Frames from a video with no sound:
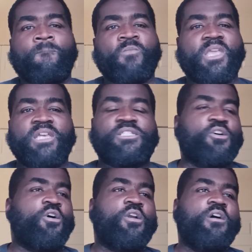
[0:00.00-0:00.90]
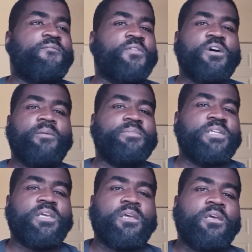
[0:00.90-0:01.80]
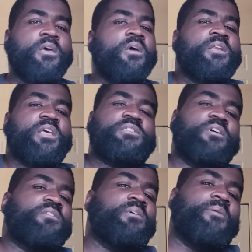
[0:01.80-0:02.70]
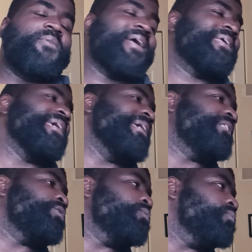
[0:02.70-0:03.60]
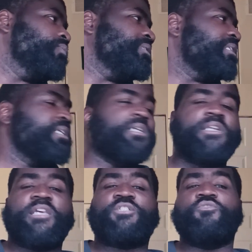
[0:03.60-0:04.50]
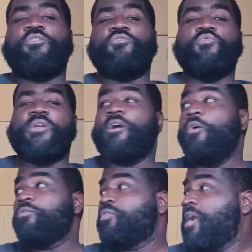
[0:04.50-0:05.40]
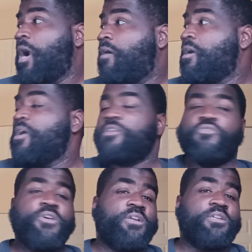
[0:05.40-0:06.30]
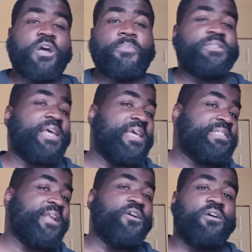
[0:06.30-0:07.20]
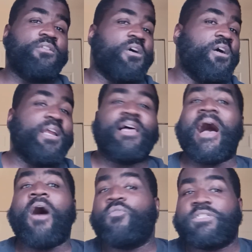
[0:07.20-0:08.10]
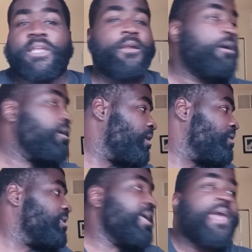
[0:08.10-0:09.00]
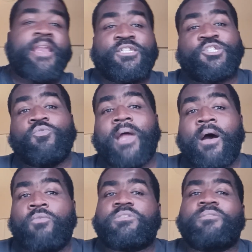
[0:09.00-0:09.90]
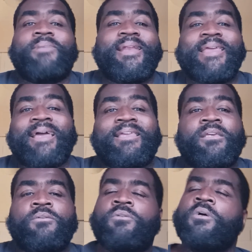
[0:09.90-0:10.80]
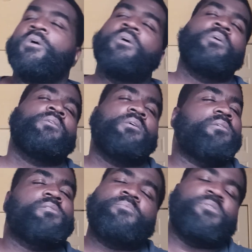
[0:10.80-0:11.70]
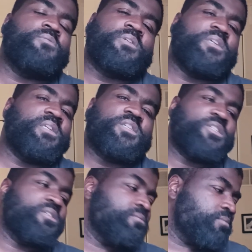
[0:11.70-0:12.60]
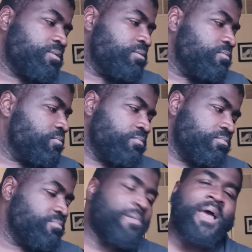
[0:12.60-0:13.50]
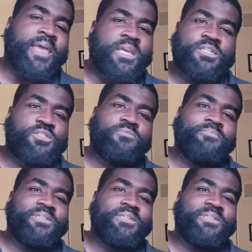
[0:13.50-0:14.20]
it start off fun, but then they start talking about when I catch you. And then next, you know, you hear 3 hours. You hear a couple of days later, hours later, they had a shootout. Somebody got killed. You don't be wanting to hear that shit when you my age. You